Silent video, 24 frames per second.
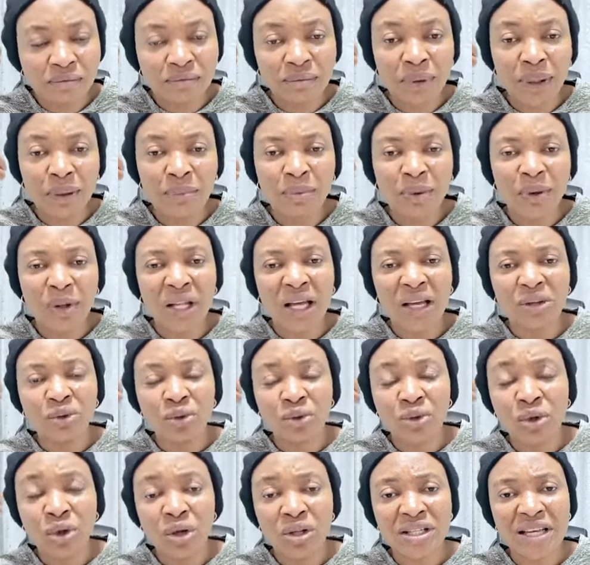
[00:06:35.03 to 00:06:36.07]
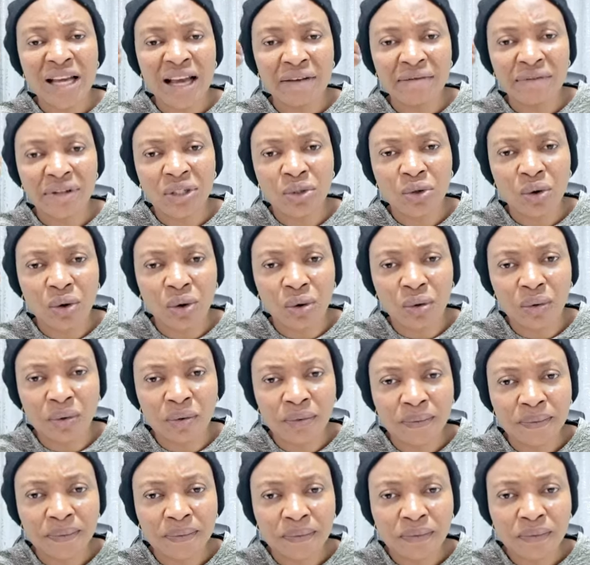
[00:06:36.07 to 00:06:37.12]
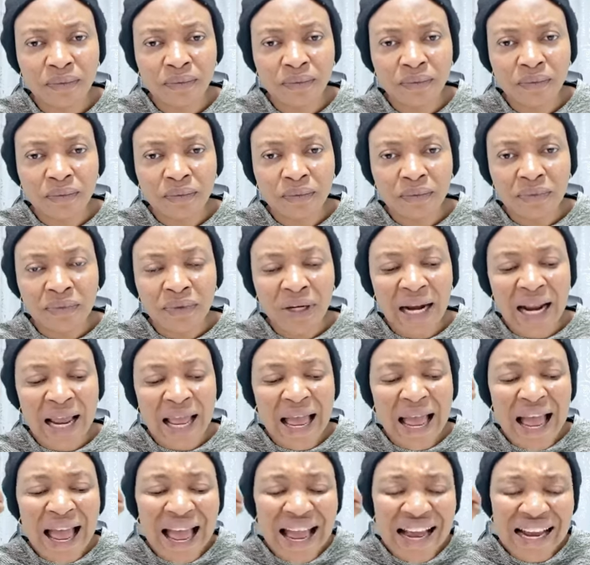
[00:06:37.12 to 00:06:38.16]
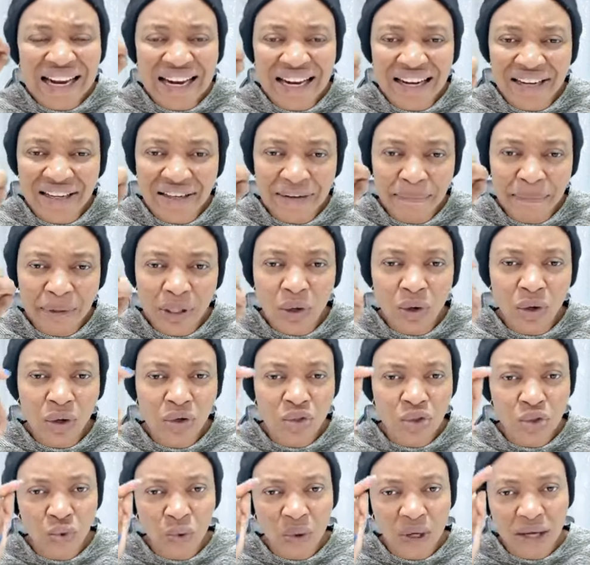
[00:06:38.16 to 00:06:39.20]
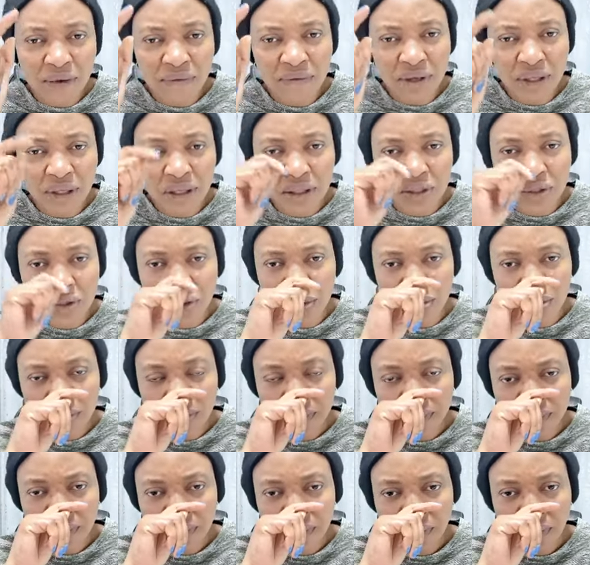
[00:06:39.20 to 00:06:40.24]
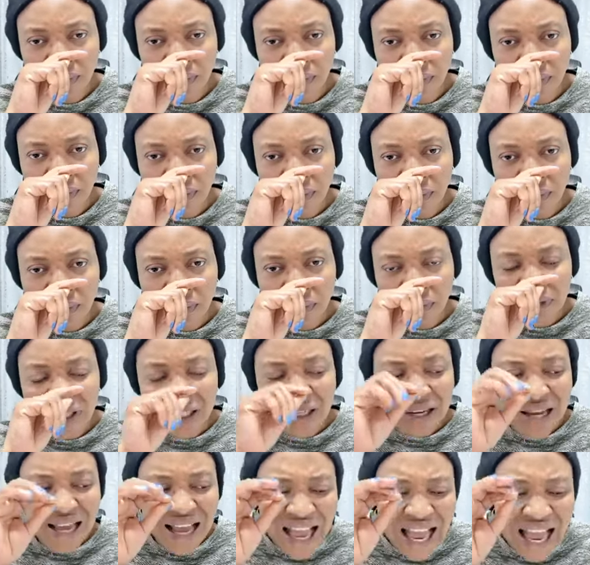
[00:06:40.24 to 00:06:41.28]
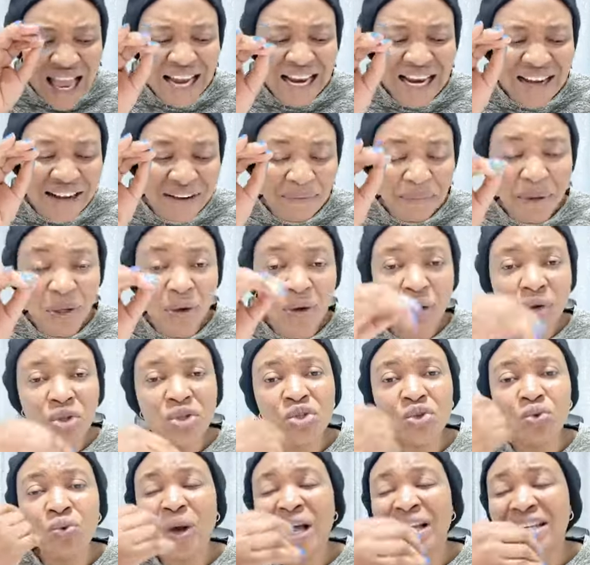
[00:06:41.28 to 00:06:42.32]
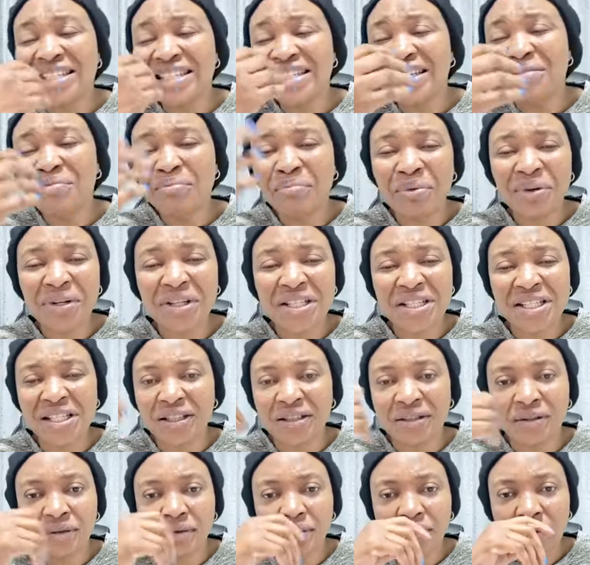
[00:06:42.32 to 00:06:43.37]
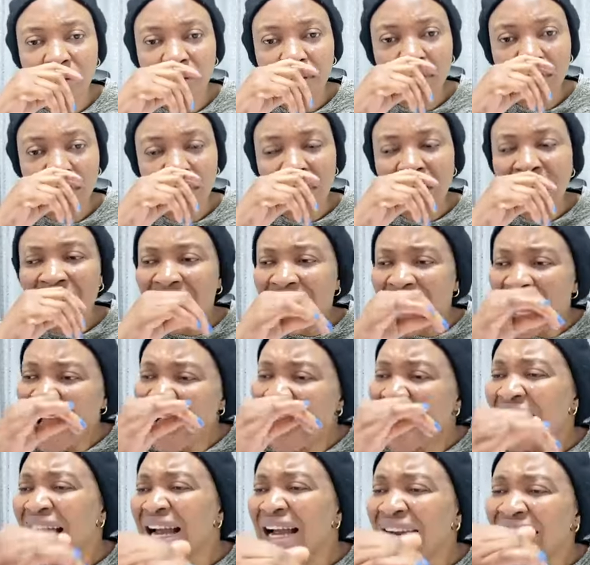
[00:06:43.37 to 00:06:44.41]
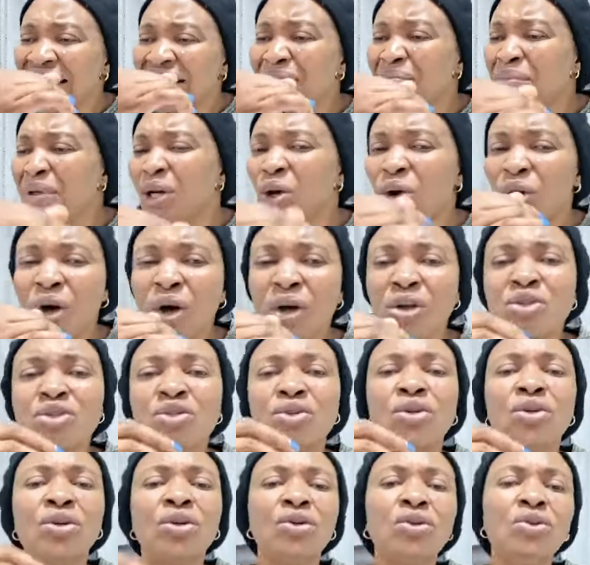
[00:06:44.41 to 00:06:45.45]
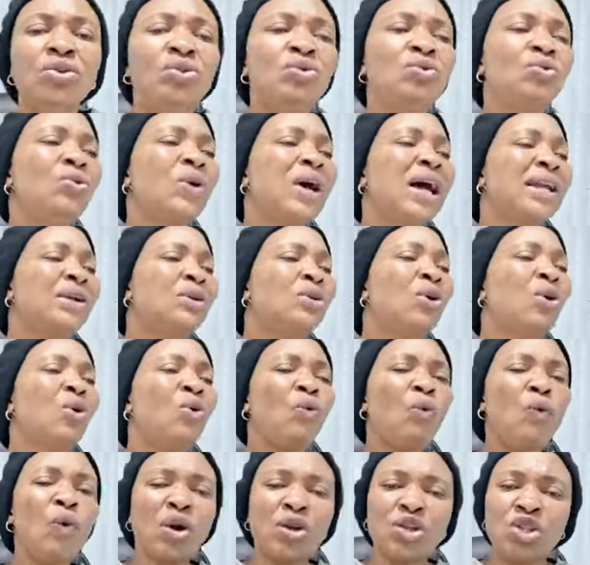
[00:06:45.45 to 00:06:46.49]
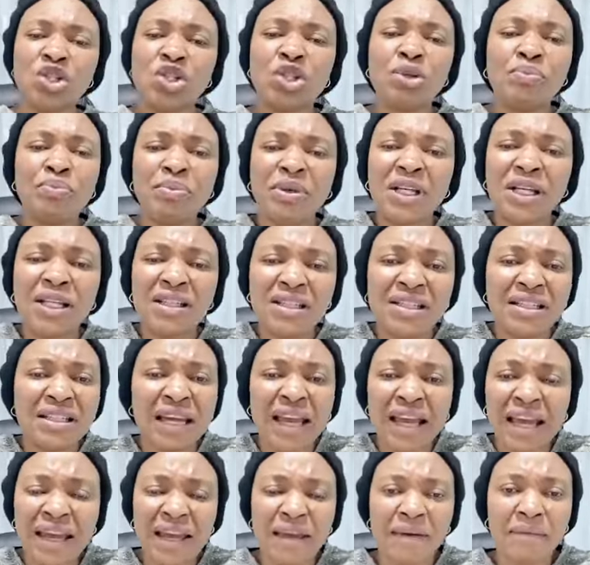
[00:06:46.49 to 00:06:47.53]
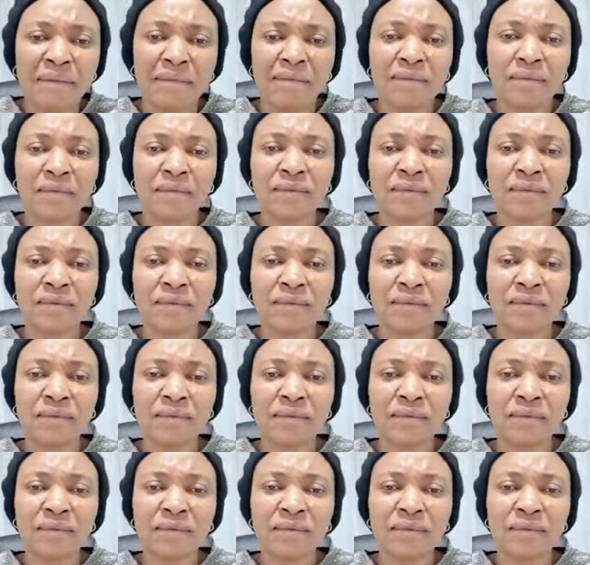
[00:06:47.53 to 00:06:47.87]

People that you thought have it all. Angry because you have a little. Angry because you are still breathing. Angry because you are not worshiping them.